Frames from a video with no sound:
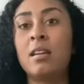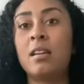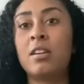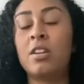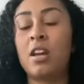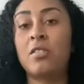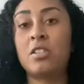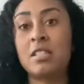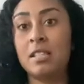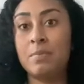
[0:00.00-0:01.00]
you know,
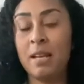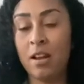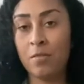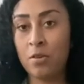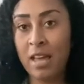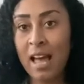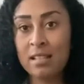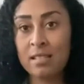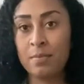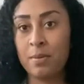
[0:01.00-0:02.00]
does this mean I've got
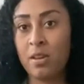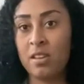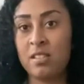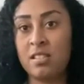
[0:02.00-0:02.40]
cancer? Because